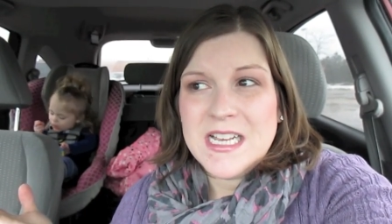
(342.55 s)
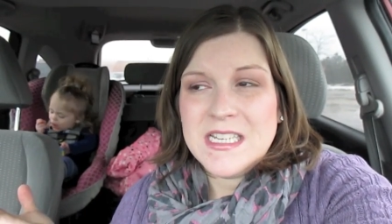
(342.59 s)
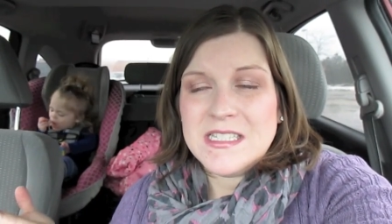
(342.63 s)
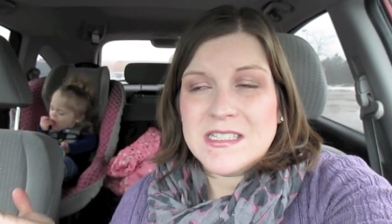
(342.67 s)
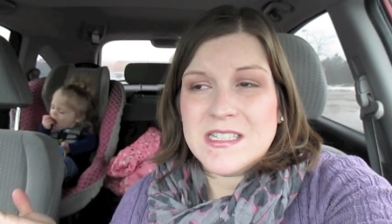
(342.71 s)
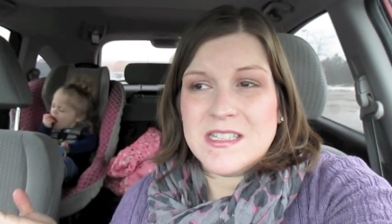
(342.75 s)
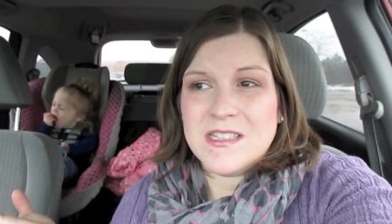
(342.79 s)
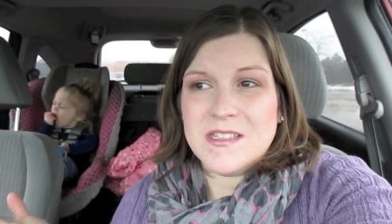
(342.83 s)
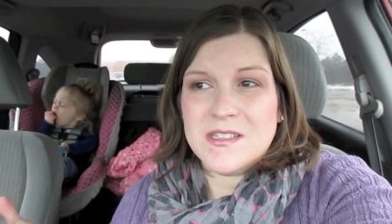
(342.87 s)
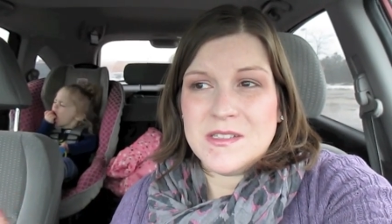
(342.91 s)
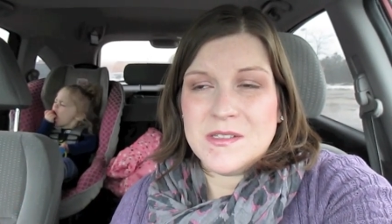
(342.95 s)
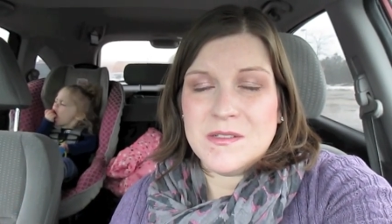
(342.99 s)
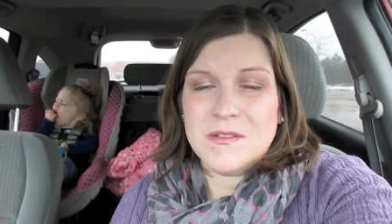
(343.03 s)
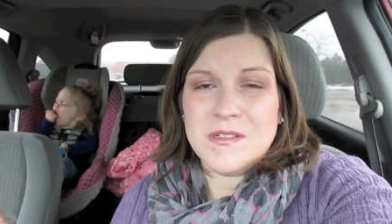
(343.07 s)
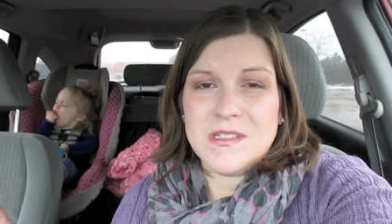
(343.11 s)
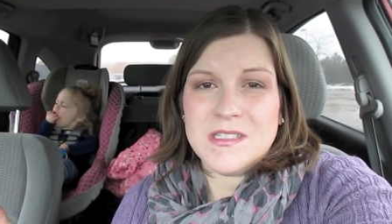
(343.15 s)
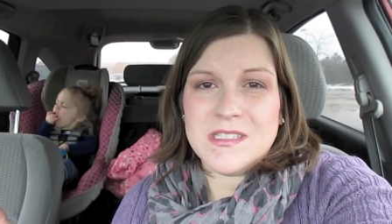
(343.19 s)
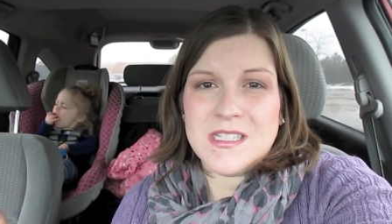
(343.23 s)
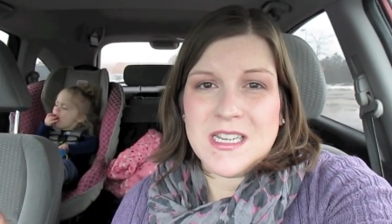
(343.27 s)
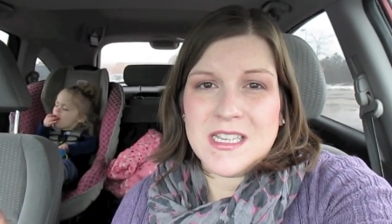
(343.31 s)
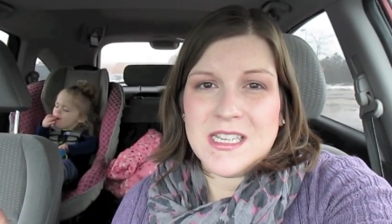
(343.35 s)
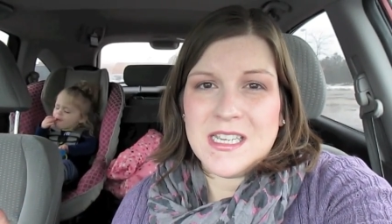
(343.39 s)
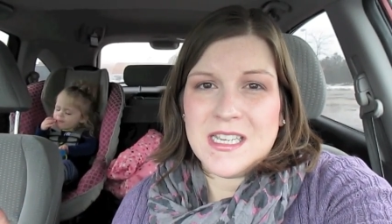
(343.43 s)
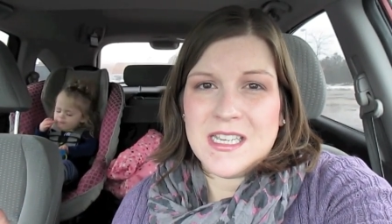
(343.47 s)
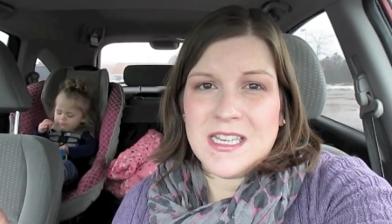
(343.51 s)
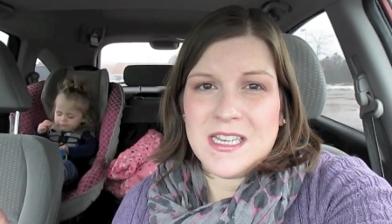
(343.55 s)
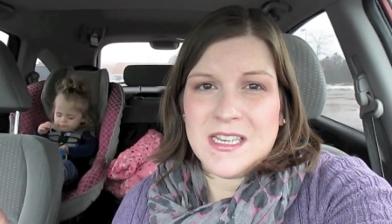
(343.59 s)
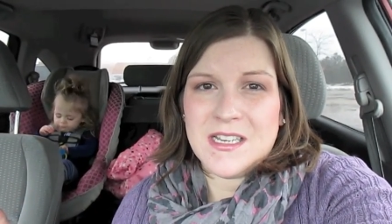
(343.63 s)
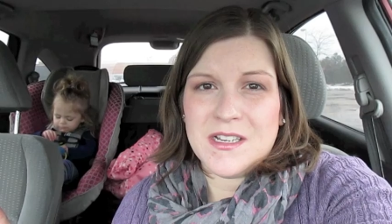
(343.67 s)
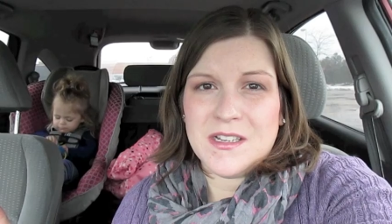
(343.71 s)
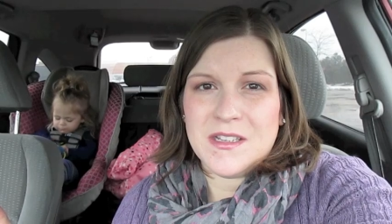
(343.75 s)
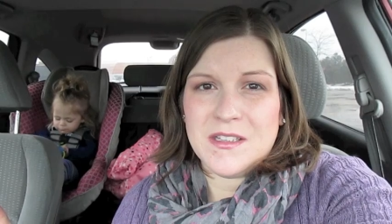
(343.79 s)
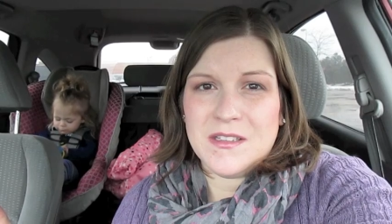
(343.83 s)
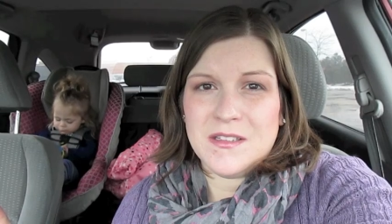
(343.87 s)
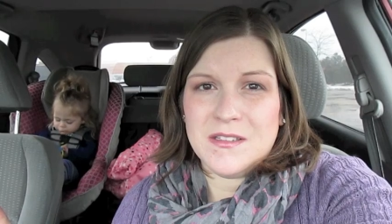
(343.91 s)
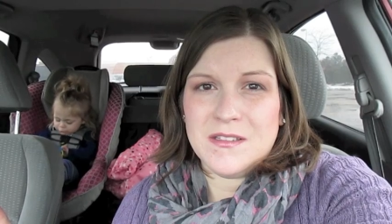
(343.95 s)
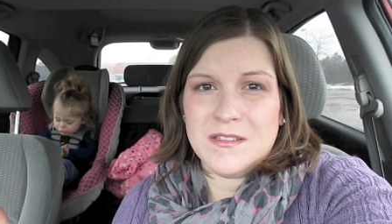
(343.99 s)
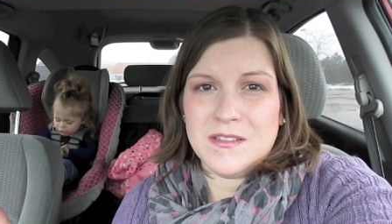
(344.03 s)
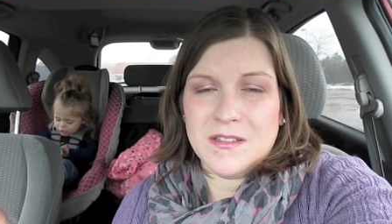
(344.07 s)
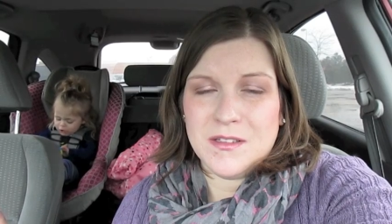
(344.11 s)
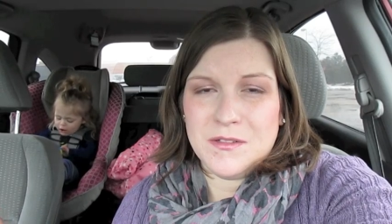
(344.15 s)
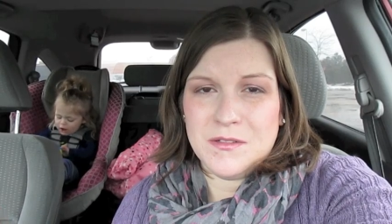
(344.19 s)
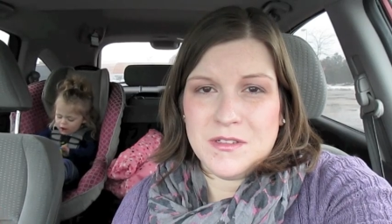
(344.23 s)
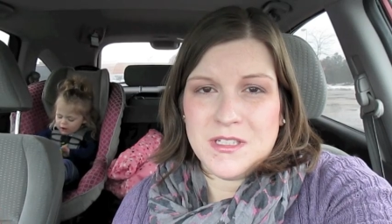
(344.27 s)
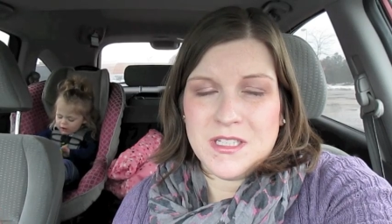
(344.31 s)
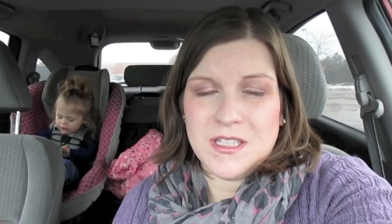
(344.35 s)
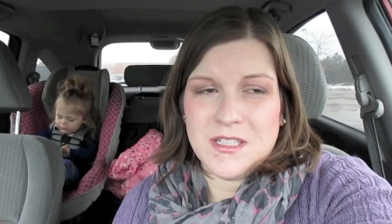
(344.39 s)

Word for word: So the soonest I could get Luna